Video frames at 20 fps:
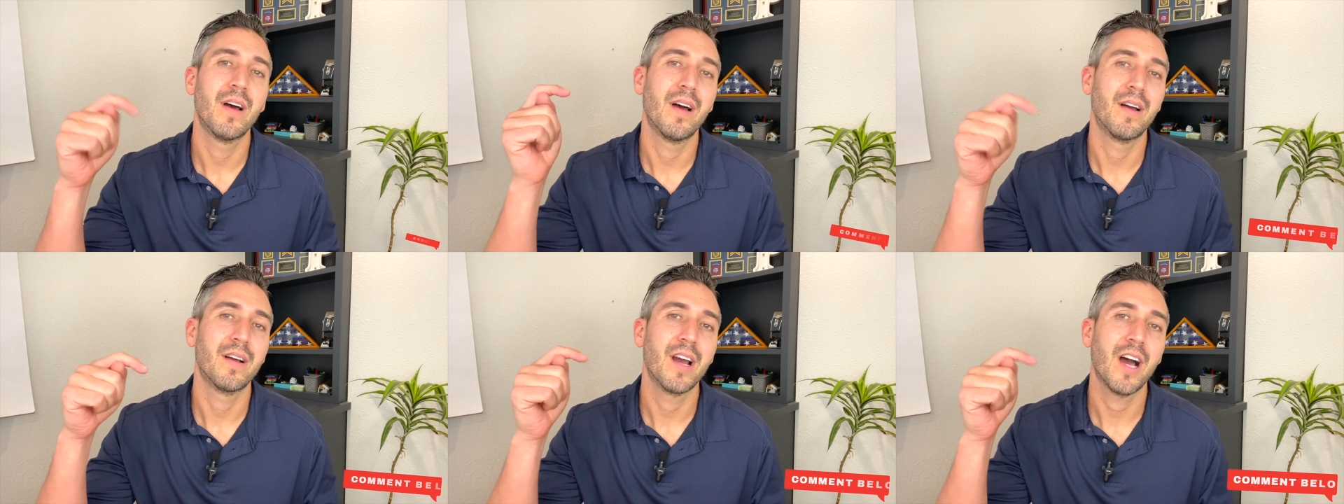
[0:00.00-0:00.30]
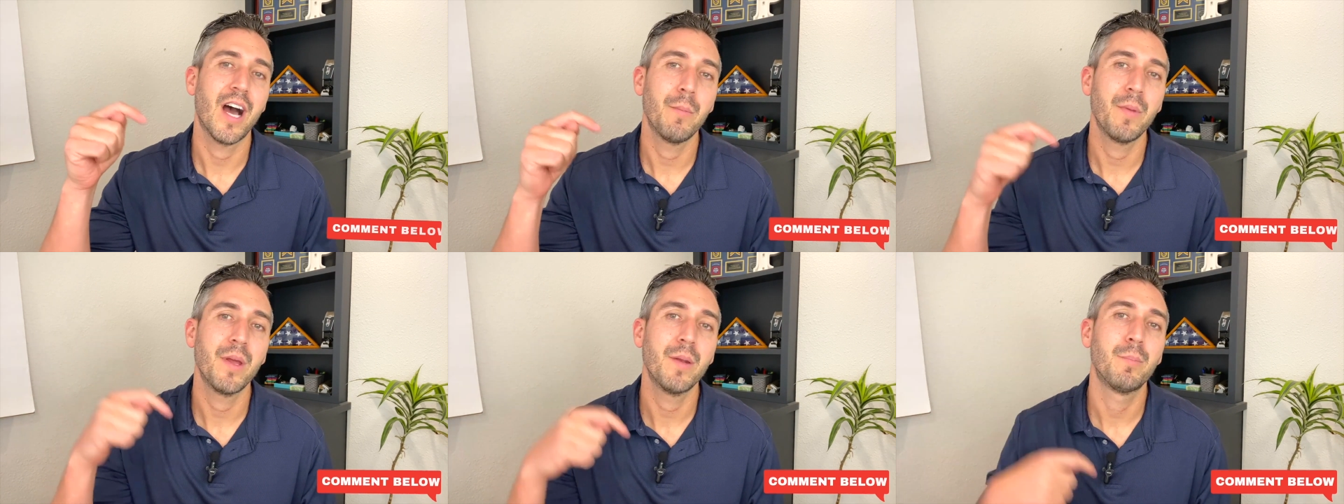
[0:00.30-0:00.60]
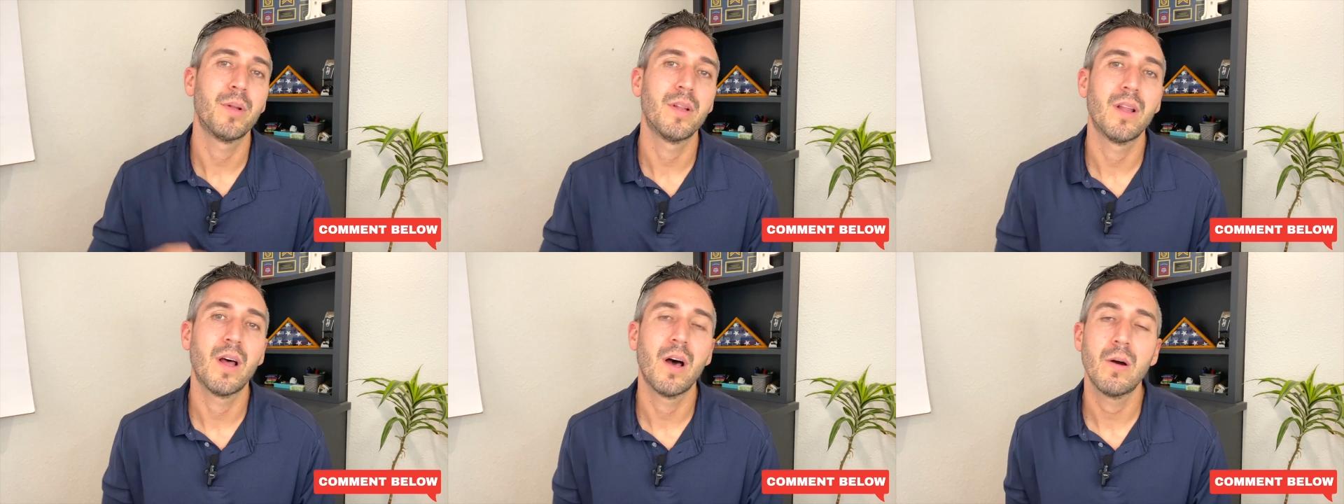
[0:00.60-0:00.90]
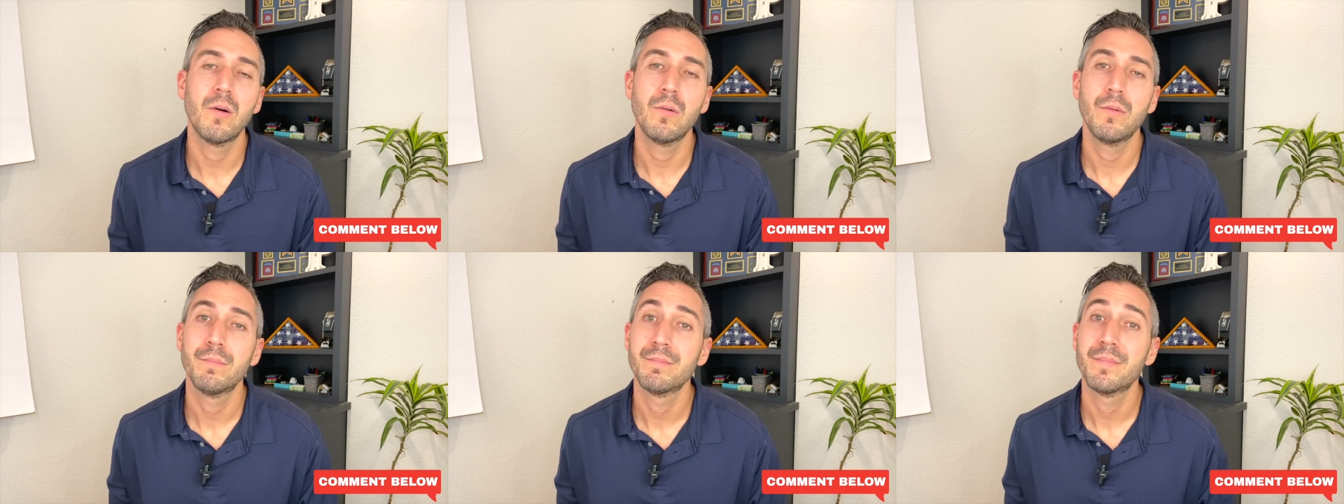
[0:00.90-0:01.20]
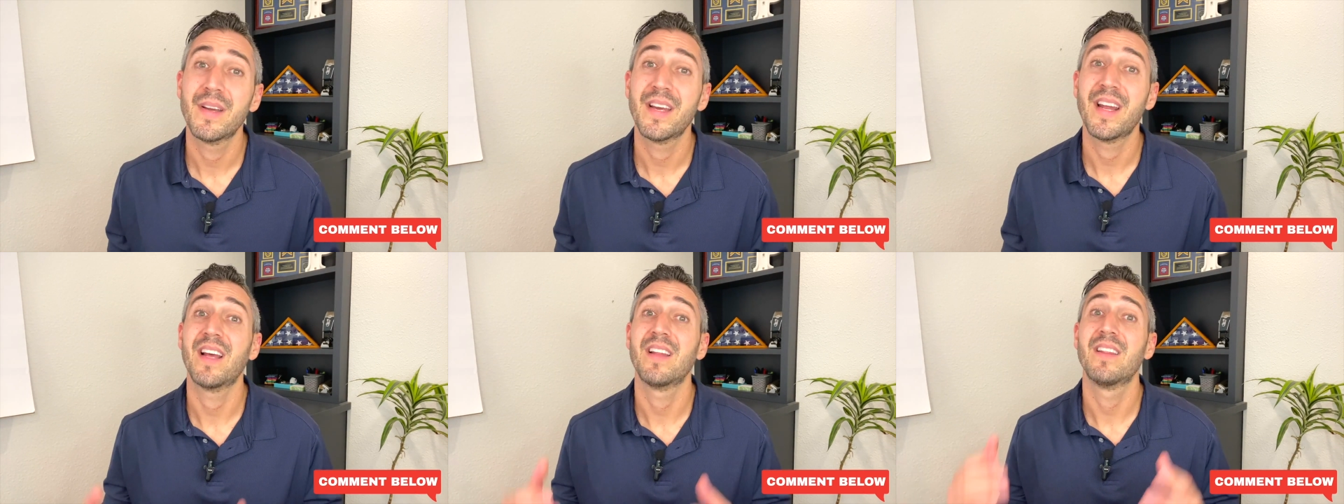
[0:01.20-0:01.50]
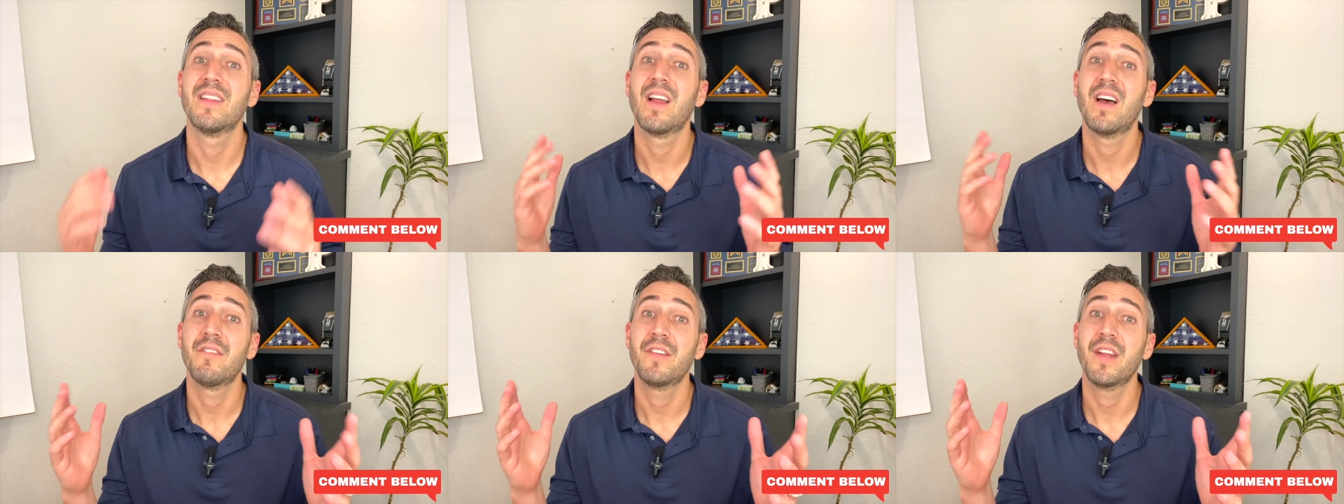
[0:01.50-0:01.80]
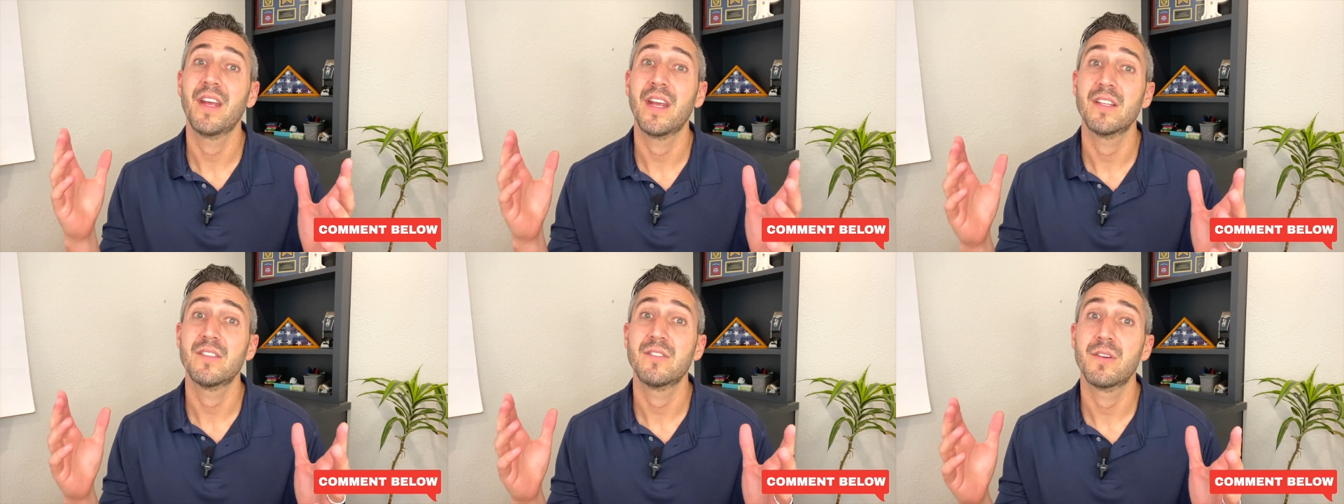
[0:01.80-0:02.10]
a comment below, and I'd love to
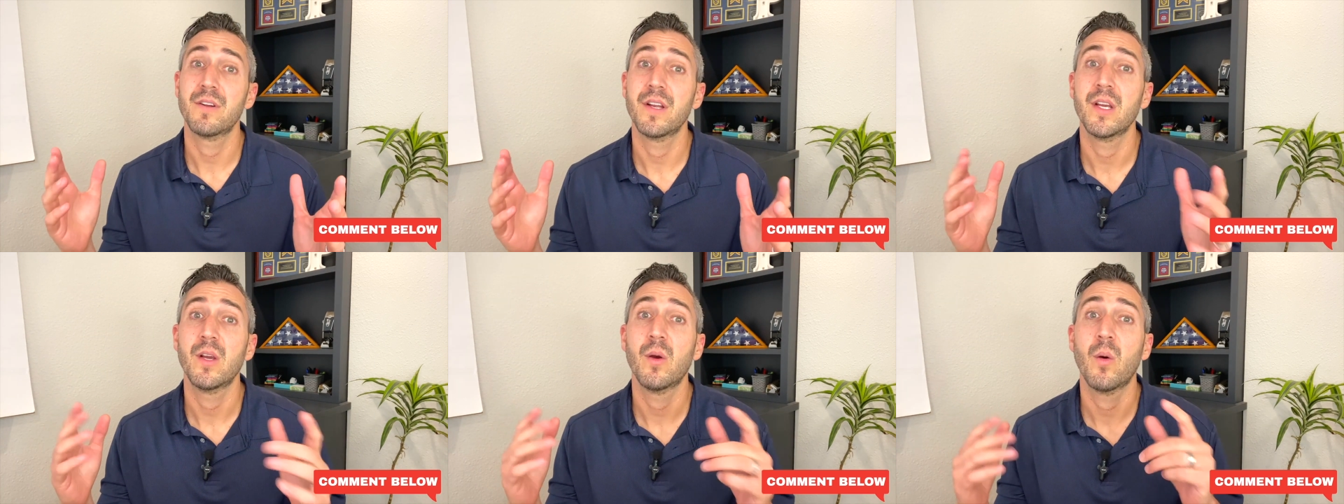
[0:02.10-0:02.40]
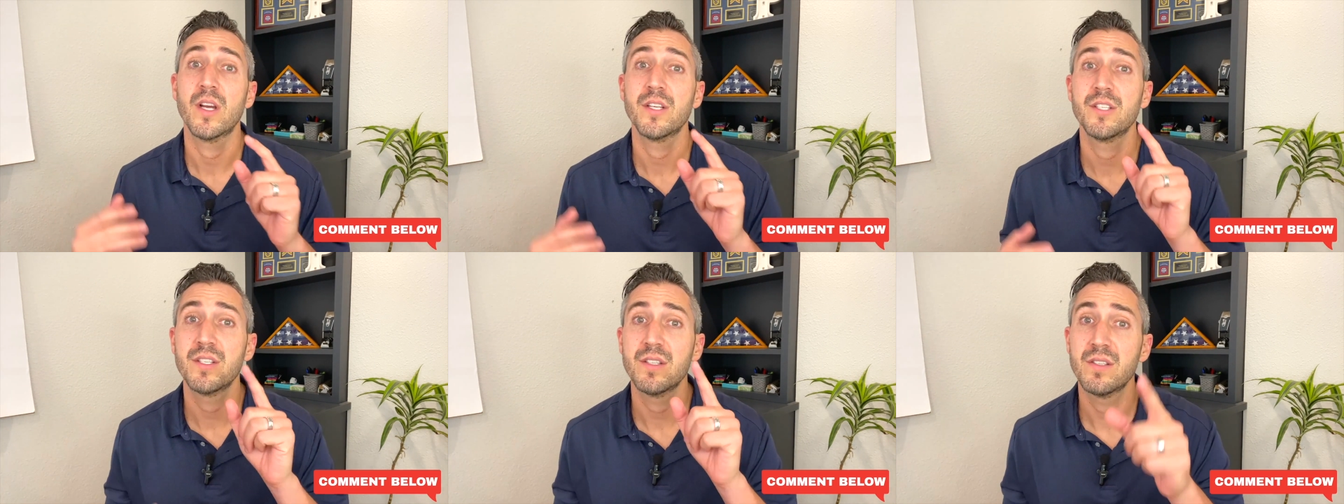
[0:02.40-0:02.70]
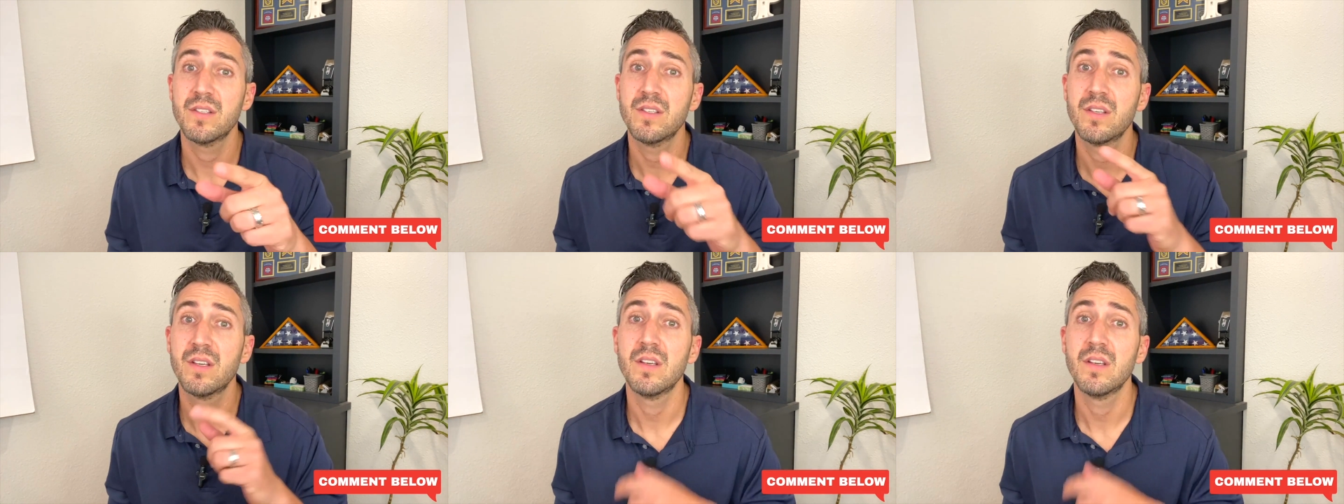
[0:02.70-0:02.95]
answer any questions